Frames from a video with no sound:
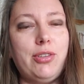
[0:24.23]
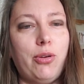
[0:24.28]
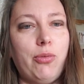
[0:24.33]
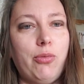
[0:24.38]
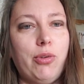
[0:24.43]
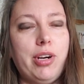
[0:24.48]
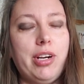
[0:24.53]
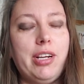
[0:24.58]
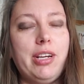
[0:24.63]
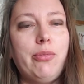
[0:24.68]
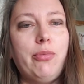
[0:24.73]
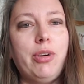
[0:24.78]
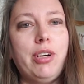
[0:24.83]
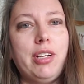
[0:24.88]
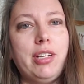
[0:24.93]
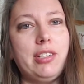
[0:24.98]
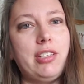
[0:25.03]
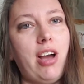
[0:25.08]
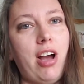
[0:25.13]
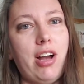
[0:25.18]
don't worry, we're
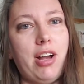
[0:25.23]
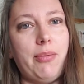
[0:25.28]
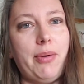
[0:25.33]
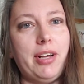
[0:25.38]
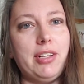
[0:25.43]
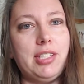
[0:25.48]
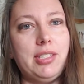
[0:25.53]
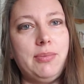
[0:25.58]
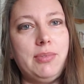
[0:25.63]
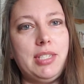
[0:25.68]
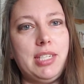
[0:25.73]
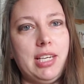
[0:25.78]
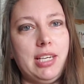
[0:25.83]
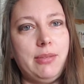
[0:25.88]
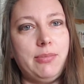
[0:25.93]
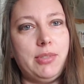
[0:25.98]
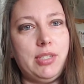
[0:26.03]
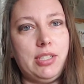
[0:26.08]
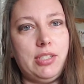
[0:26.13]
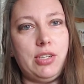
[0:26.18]
going to talk about some
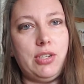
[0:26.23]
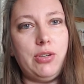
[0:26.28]
tips